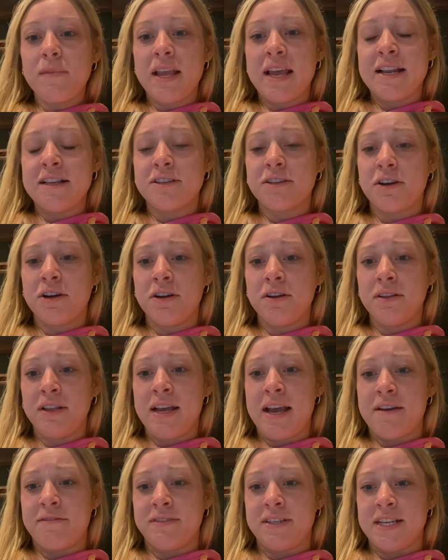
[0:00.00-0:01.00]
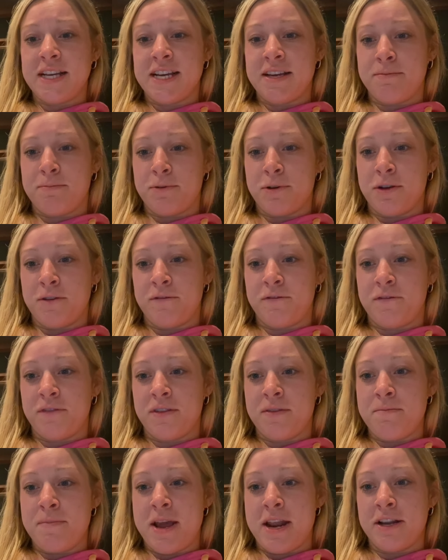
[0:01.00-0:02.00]
It is currently FDA approved for
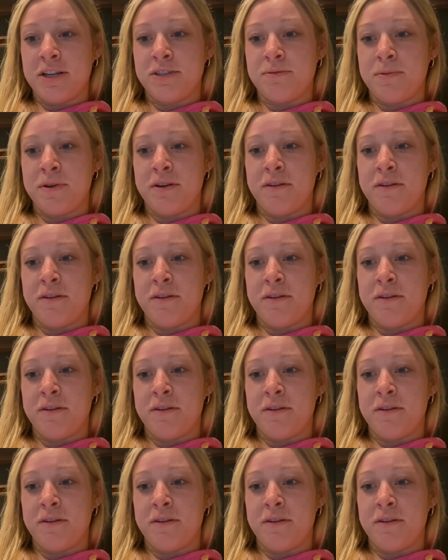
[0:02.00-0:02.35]
the management